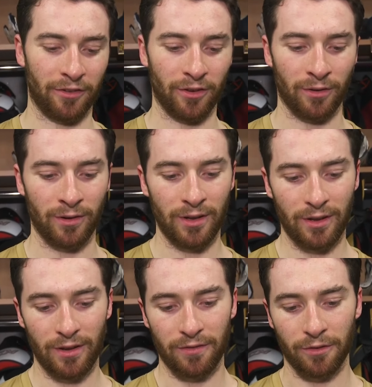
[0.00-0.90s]
So
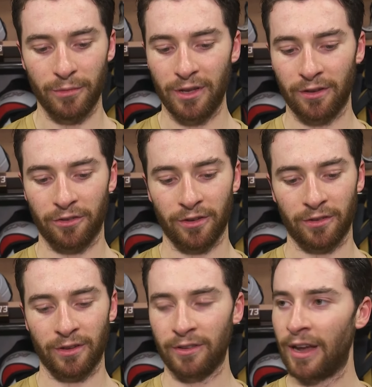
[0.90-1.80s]
for me, it's
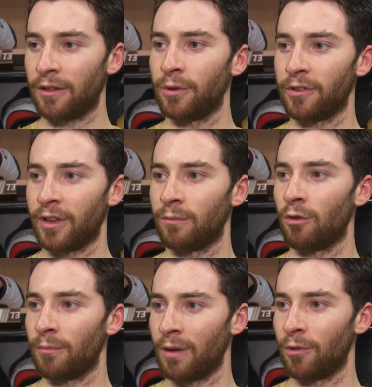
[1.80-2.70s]
just exactly what you said,
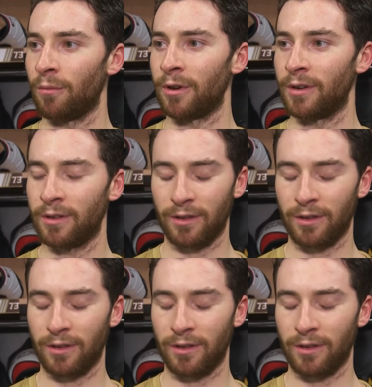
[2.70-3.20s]
moment by moment,